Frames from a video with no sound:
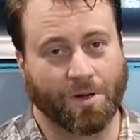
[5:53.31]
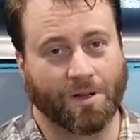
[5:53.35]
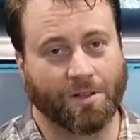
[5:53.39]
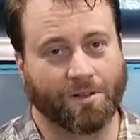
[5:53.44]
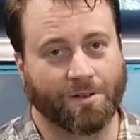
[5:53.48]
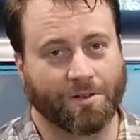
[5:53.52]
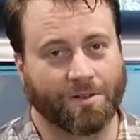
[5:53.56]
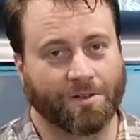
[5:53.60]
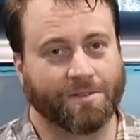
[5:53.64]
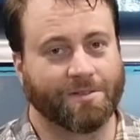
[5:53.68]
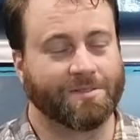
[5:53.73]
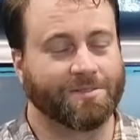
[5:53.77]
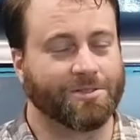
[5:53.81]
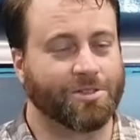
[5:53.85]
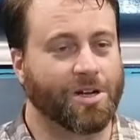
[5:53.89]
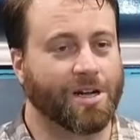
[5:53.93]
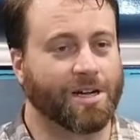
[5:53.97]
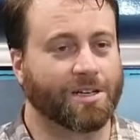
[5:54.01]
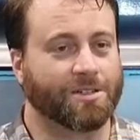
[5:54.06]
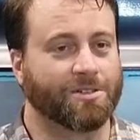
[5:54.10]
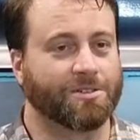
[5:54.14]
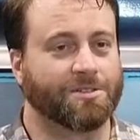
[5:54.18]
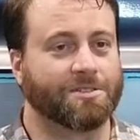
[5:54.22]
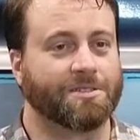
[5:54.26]
other
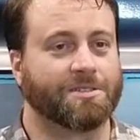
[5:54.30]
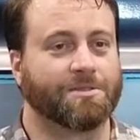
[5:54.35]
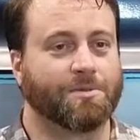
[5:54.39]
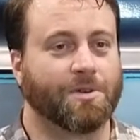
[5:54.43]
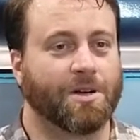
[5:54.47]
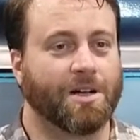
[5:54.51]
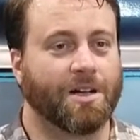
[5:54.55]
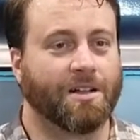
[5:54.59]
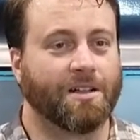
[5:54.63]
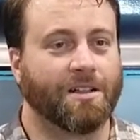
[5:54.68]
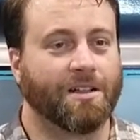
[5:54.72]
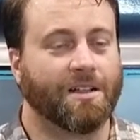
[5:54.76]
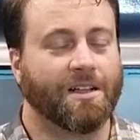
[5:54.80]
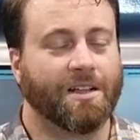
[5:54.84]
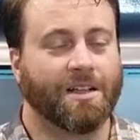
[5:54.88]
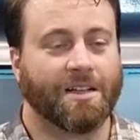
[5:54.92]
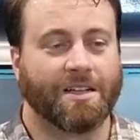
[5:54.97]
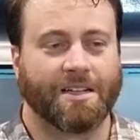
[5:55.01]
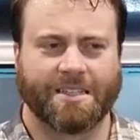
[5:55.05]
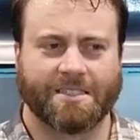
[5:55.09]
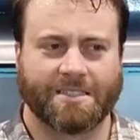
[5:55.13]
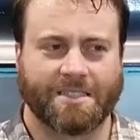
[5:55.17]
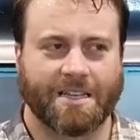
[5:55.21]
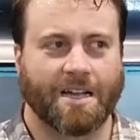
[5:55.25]
tractors as well.
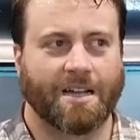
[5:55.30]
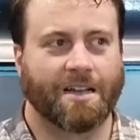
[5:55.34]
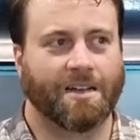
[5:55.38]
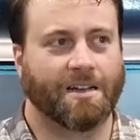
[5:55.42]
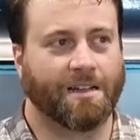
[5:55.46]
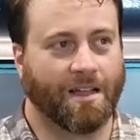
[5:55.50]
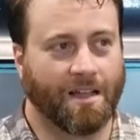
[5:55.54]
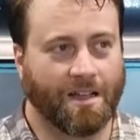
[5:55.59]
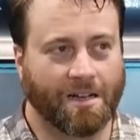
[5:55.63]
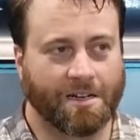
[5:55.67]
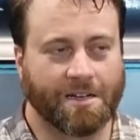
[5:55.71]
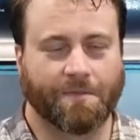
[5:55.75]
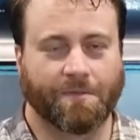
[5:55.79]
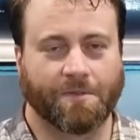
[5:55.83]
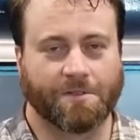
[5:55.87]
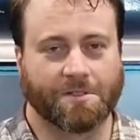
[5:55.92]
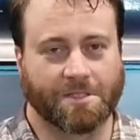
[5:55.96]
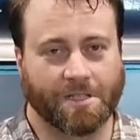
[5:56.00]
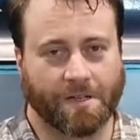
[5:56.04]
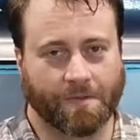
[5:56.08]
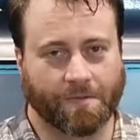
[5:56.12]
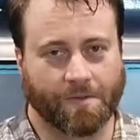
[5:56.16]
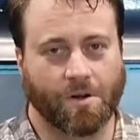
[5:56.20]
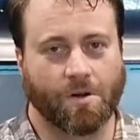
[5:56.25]
He's got a lot of different
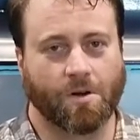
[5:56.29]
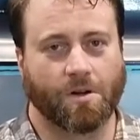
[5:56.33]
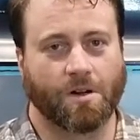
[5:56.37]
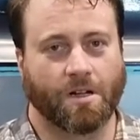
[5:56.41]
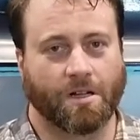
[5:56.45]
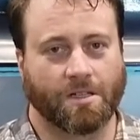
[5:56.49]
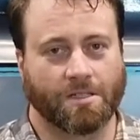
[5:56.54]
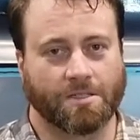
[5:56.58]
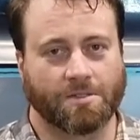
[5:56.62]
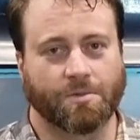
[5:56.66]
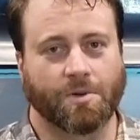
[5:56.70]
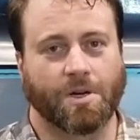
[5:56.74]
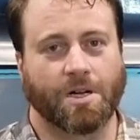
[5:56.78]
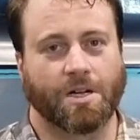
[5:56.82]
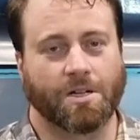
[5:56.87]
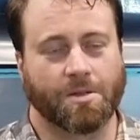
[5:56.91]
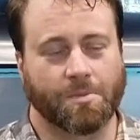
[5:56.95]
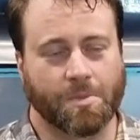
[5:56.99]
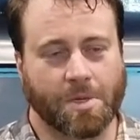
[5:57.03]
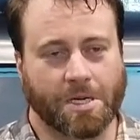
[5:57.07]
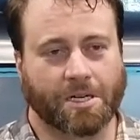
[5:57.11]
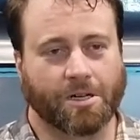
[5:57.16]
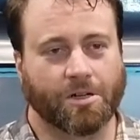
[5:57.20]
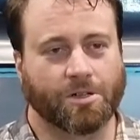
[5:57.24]
stuff going on as well.
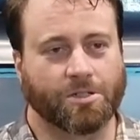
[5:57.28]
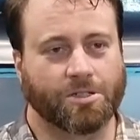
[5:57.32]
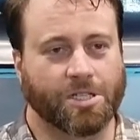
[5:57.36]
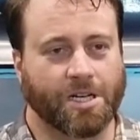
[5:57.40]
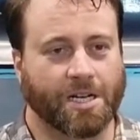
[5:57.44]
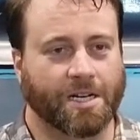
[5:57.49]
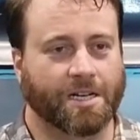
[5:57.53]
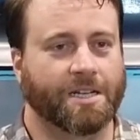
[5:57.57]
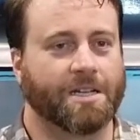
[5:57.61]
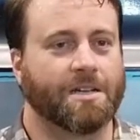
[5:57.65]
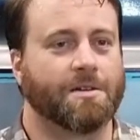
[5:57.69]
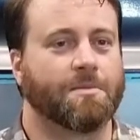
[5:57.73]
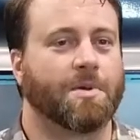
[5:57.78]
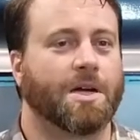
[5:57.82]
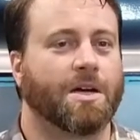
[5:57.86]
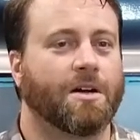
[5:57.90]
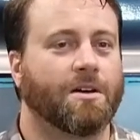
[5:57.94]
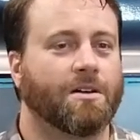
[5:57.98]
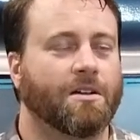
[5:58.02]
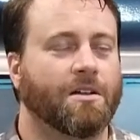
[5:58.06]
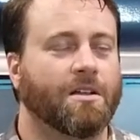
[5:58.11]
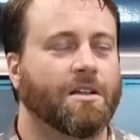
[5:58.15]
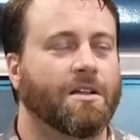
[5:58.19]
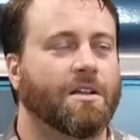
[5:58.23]
You might go check him
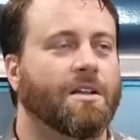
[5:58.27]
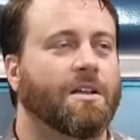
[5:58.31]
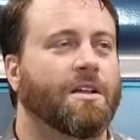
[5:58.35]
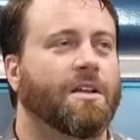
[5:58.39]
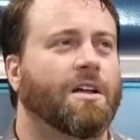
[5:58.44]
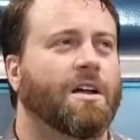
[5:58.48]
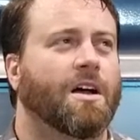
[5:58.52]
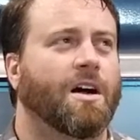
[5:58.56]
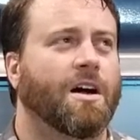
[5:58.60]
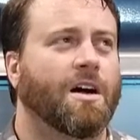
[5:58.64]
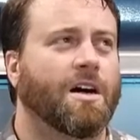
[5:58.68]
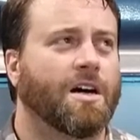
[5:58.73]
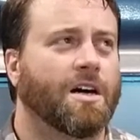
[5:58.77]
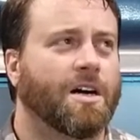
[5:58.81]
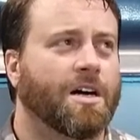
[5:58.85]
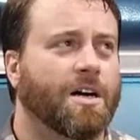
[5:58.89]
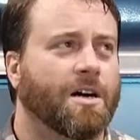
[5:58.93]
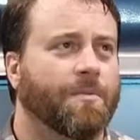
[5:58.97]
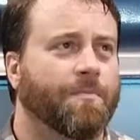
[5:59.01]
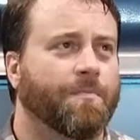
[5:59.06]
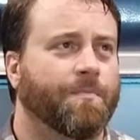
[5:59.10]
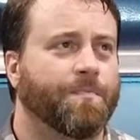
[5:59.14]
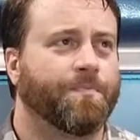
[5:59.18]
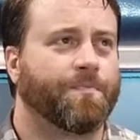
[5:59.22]
out.
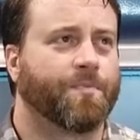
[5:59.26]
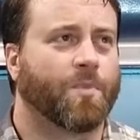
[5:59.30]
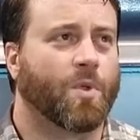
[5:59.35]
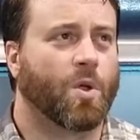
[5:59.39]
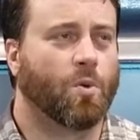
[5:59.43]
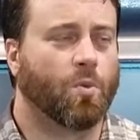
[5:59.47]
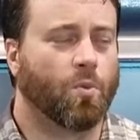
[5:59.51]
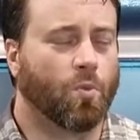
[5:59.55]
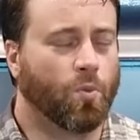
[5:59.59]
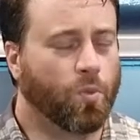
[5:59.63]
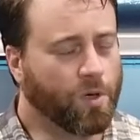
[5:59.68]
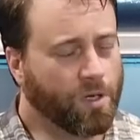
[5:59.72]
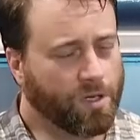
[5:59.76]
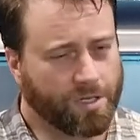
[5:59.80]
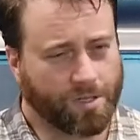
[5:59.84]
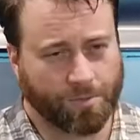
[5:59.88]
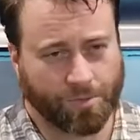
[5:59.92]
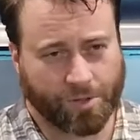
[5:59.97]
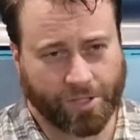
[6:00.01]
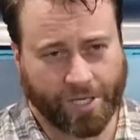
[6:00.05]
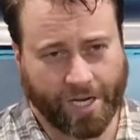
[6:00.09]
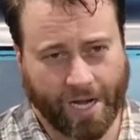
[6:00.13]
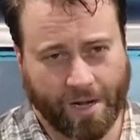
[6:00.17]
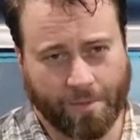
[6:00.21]
Um,
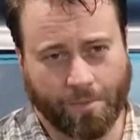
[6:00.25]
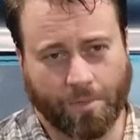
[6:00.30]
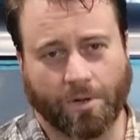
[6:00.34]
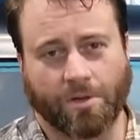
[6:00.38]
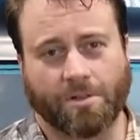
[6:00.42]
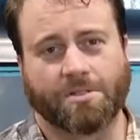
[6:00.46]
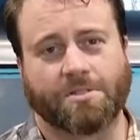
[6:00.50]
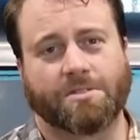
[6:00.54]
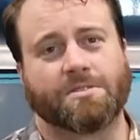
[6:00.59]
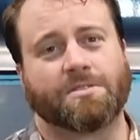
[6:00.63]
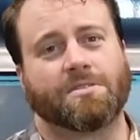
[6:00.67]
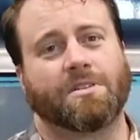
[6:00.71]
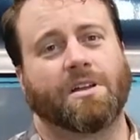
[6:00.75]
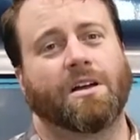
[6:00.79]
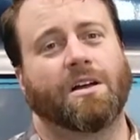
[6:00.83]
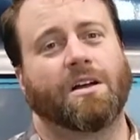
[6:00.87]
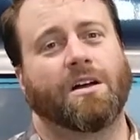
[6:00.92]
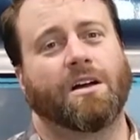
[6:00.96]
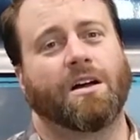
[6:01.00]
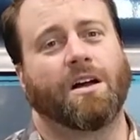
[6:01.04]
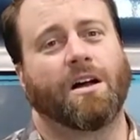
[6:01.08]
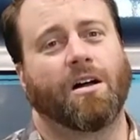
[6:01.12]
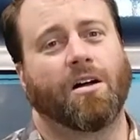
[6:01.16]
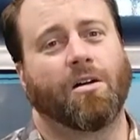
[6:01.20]
William Chambers,
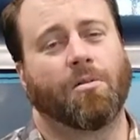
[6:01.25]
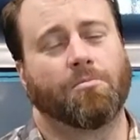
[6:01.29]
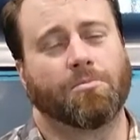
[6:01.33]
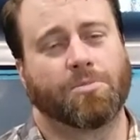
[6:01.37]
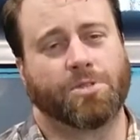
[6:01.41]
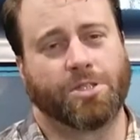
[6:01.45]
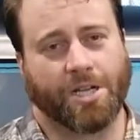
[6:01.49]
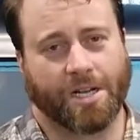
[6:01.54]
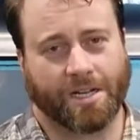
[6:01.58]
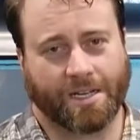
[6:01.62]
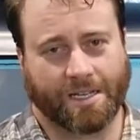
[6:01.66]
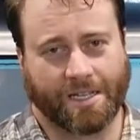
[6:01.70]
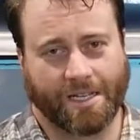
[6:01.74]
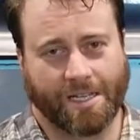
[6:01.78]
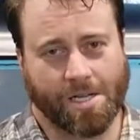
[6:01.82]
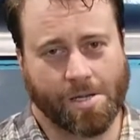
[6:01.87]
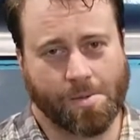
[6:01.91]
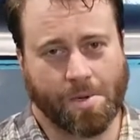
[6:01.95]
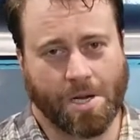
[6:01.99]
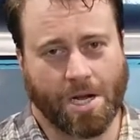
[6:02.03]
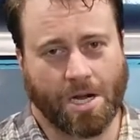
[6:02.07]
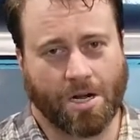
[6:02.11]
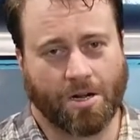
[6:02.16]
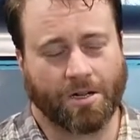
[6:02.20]
um, check
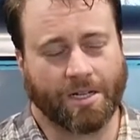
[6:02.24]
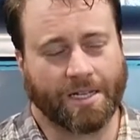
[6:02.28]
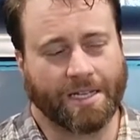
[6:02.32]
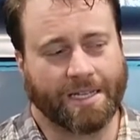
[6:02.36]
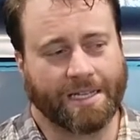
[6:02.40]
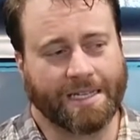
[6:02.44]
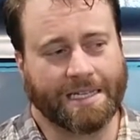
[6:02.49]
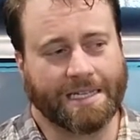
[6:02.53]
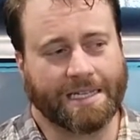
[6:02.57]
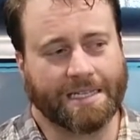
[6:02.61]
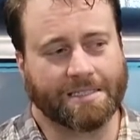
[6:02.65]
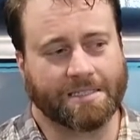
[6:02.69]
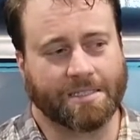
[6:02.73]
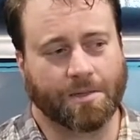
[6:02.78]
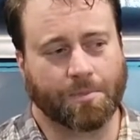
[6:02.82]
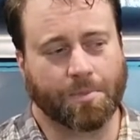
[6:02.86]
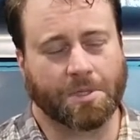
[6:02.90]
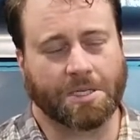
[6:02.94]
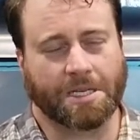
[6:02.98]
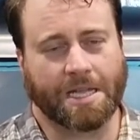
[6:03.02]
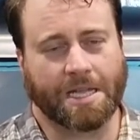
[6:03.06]
him out. He is up in